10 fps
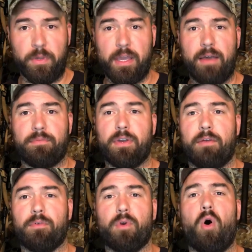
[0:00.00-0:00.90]
We have
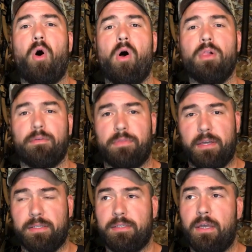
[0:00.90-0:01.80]
covered all of
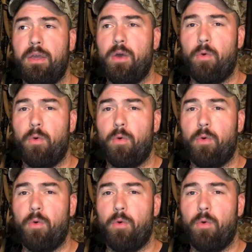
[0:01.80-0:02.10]
this